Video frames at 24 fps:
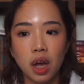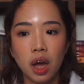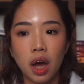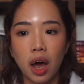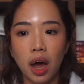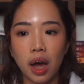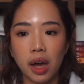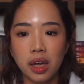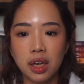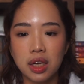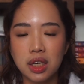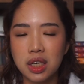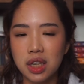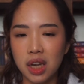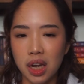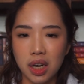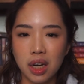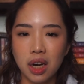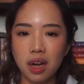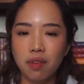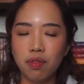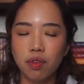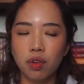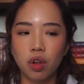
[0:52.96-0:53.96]
I
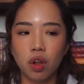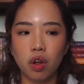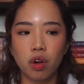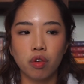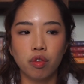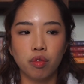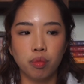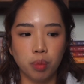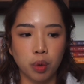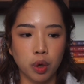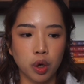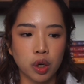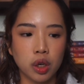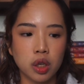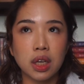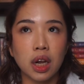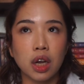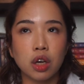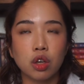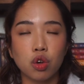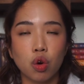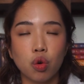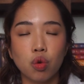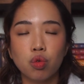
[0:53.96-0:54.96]
DNF a lot of books.
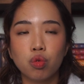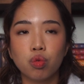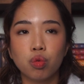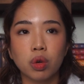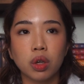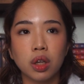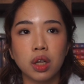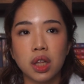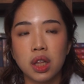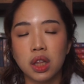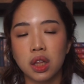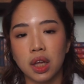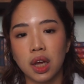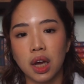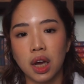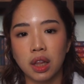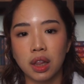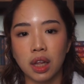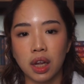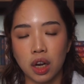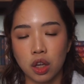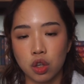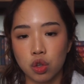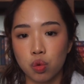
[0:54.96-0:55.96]
I don't really think
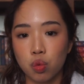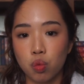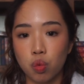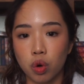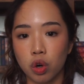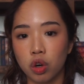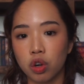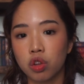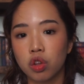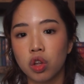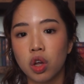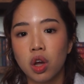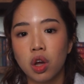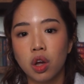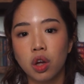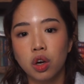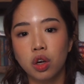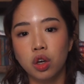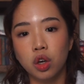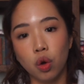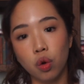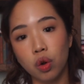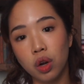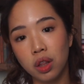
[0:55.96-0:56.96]
that it's worth
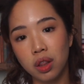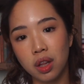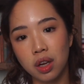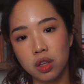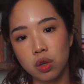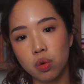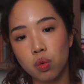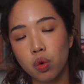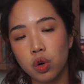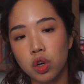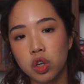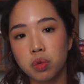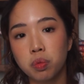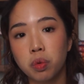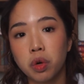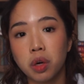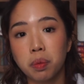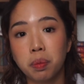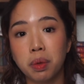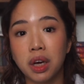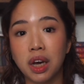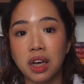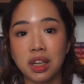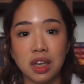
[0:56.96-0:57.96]
noting that it's a worst
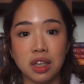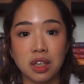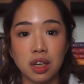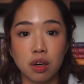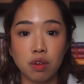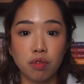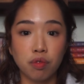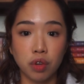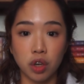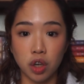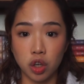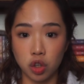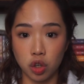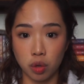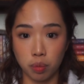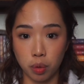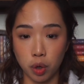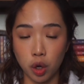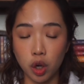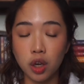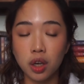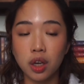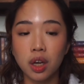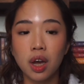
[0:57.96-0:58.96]
book because I didn't finish the
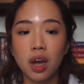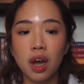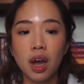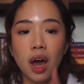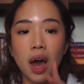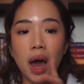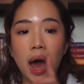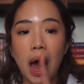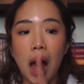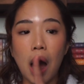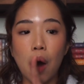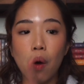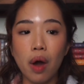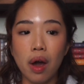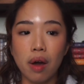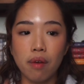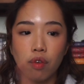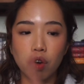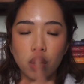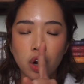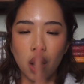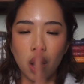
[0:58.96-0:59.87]
book. However,